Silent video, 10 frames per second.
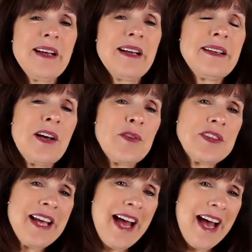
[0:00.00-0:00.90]
Now,
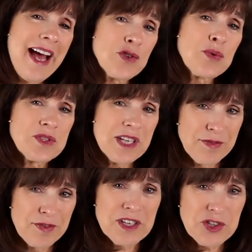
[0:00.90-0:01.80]
the actual
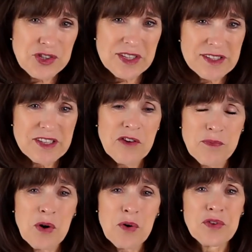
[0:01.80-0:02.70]
definitions of
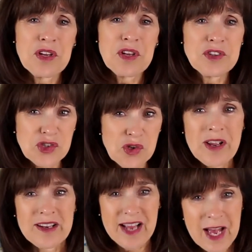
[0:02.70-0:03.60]
both
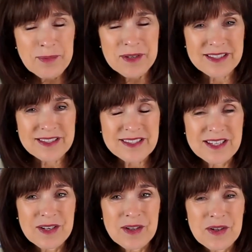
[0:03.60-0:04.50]
joy and happiness,
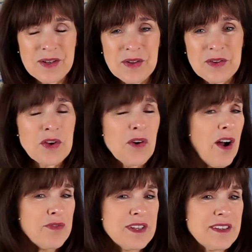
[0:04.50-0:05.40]
they're
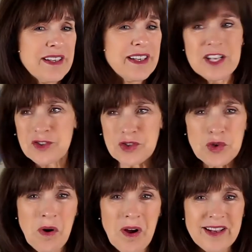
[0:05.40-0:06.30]
often
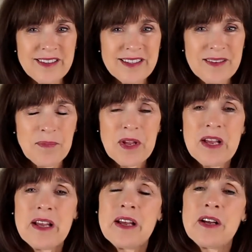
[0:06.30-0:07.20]
intertwined.
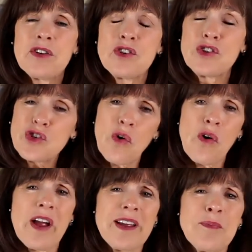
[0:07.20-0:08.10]

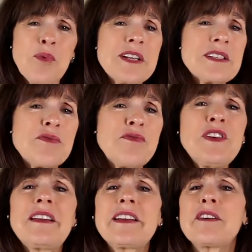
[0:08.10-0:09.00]
Joy brings a
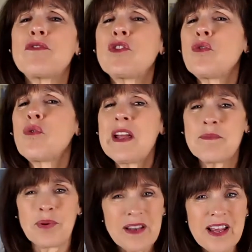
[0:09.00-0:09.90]
feeling of
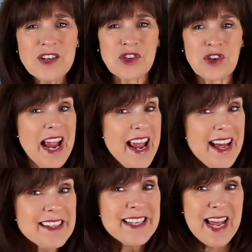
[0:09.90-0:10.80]
great pleasure
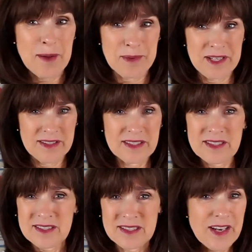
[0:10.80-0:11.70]
and
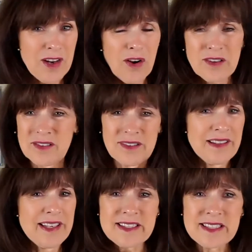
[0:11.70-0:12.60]
happiness. They are
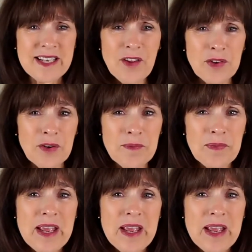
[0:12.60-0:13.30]
linked together.